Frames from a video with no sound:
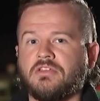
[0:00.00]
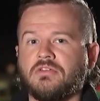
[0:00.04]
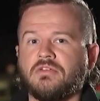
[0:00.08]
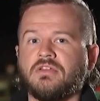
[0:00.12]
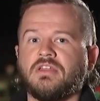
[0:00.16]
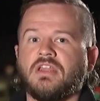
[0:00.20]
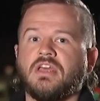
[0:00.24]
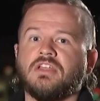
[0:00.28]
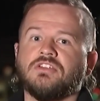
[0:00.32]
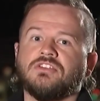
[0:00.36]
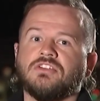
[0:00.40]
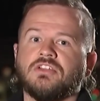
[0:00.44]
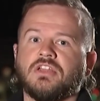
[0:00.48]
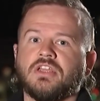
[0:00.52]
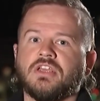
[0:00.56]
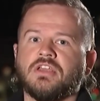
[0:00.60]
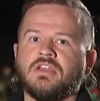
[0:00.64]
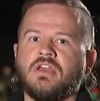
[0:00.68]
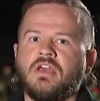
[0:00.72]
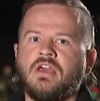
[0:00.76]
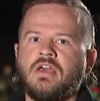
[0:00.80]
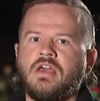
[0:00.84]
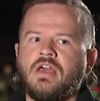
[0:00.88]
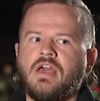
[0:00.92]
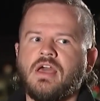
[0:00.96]
You can actually
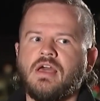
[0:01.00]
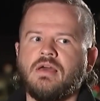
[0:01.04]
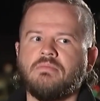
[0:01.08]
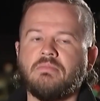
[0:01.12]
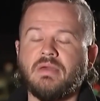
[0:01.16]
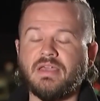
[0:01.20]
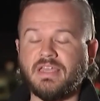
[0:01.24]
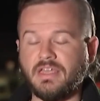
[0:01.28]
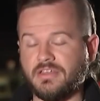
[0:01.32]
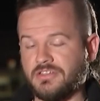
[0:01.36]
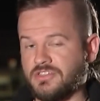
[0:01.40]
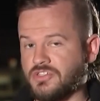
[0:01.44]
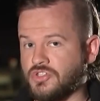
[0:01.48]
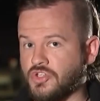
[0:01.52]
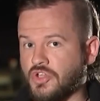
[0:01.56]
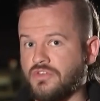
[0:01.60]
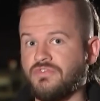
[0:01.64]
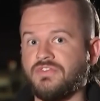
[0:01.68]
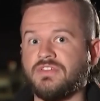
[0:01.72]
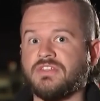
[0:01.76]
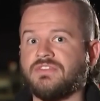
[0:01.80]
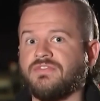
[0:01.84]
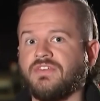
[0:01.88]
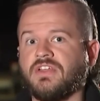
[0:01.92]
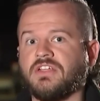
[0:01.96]
make out
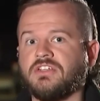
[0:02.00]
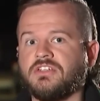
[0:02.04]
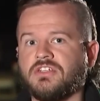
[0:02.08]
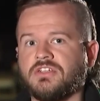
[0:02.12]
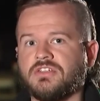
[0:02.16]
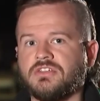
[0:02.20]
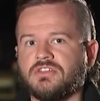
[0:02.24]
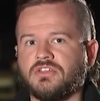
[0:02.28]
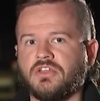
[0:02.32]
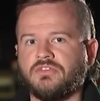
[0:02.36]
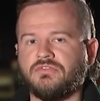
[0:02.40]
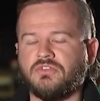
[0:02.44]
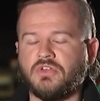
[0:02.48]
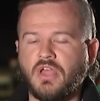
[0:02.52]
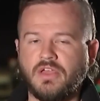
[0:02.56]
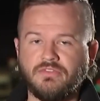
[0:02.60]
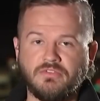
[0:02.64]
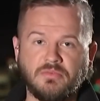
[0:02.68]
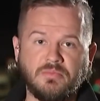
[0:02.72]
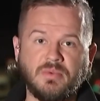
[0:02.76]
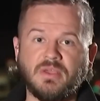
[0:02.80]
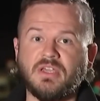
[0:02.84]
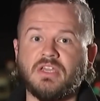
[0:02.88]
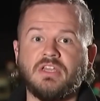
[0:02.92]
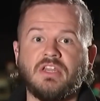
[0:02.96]
surface features, so if you have
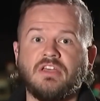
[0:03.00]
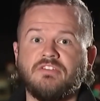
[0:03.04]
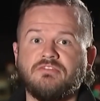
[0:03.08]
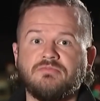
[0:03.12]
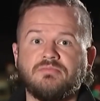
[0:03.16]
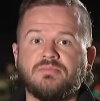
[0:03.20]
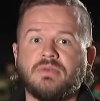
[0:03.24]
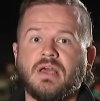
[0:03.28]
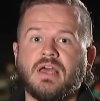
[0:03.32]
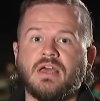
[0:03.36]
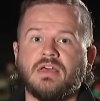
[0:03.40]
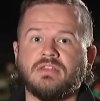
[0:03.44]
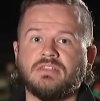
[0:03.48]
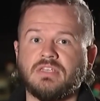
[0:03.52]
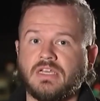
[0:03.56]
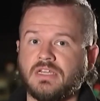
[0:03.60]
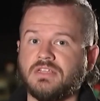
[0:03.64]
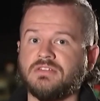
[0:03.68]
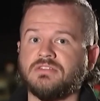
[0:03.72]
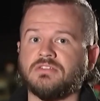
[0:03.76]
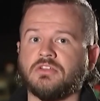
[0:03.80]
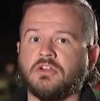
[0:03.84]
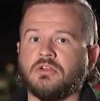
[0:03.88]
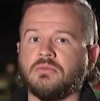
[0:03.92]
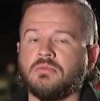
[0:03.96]
a big enough
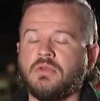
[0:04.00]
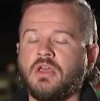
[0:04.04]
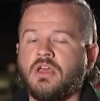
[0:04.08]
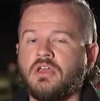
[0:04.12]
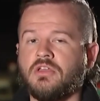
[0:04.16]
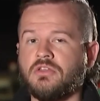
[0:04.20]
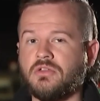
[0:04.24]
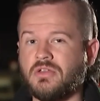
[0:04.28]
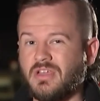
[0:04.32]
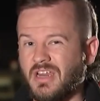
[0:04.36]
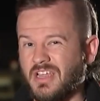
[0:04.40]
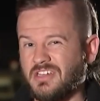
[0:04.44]
telescope, you can